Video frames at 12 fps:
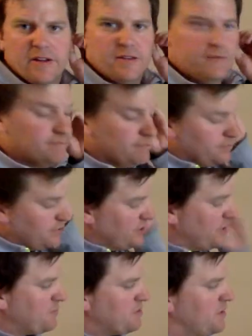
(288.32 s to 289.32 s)
little
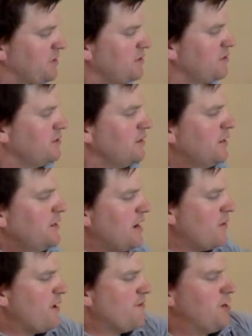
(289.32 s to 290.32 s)
step to this.
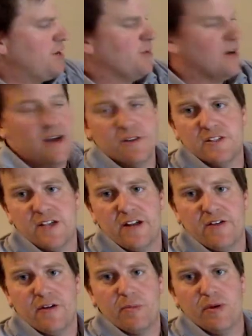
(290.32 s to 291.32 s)
Now we have a number outside
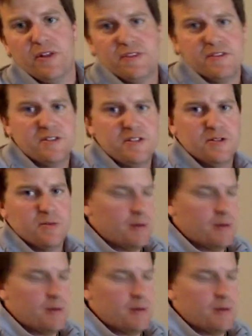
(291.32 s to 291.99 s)
of our parentheses.